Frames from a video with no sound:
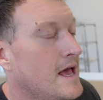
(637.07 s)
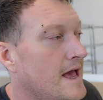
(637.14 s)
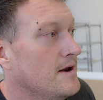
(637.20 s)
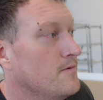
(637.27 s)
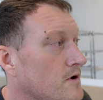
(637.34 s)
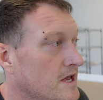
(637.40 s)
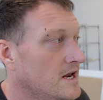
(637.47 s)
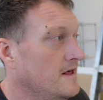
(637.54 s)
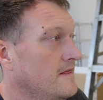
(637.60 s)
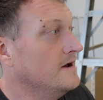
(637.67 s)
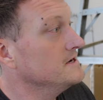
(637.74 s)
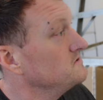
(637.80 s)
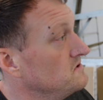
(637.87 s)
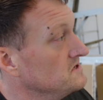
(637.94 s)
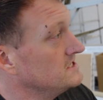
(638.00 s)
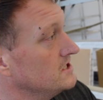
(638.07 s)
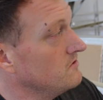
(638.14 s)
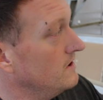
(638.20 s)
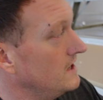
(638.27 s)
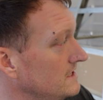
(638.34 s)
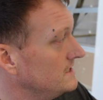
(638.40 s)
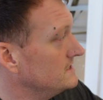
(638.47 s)
And we're getting there, because once the
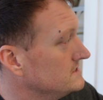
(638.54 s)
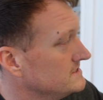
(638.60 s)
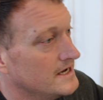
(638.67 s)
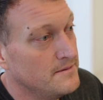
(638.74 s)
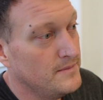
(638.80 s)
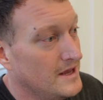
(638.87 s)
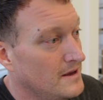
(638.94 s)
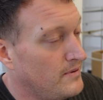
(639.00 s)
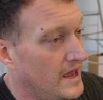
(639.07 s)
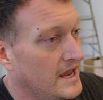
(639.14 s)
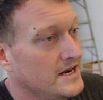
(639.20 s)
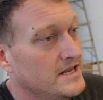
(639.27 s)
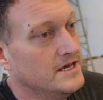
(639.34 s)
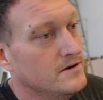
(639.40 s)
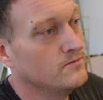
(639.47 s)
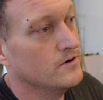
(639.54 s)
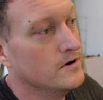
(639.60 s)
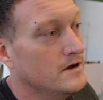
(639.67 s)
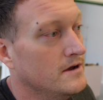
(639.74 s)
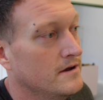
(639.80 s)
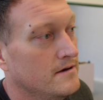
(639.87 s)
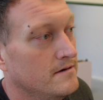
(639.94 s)
green is done being painted,
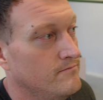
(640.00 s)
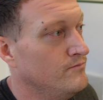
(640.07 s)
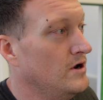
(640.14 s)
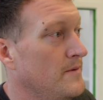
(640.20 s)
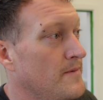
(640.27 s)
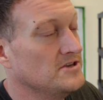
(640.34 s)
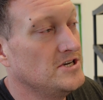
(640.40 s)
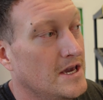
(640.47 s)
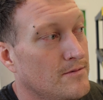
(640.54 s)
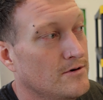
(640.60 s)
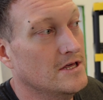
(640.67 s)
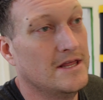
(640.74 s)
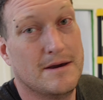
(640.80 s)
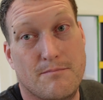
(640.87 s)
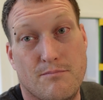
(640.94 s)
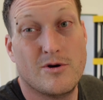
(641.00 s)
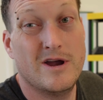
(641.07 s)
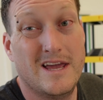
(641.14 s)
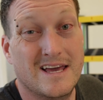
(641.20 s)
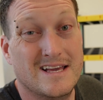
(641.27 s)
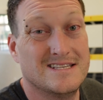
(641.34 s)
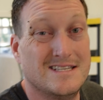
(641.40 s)
we're pretty much able to like
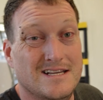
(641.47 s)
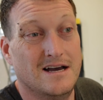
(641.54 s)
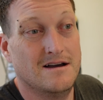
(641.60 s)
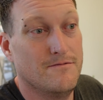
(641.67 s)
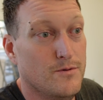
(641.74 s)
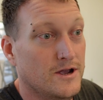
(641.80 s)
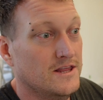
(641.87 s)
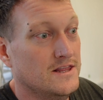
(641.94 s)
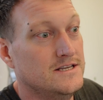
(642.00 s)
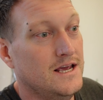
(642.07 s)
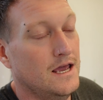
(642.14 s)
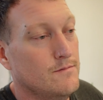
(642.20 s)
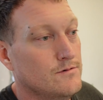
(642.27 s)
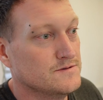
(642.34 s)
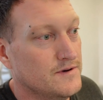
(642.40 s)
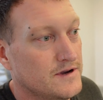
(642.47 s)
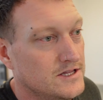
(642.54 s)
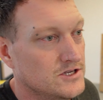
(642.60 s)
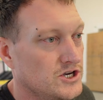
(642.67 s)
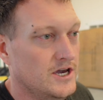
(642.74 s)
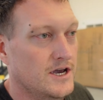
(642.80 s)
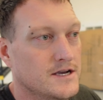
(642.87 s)
bring in stuff, bring in the tables, bring in
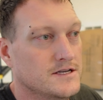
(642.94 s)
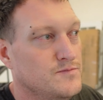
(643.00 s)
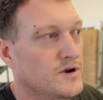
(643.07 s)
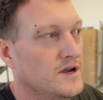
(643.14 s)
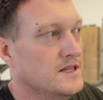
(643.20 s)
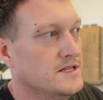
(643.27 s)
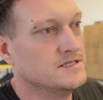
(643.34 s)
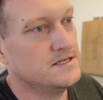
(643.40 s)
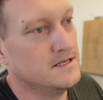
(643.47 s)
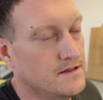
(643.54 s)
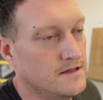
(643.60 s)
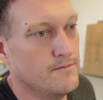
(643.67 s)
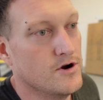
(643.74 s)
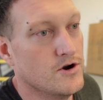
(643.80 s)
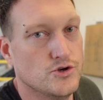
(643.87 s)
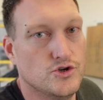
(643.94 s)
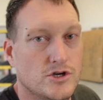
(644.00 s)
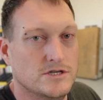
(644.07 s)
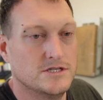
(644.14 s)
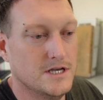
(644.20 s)
the chairs, bring in the merch.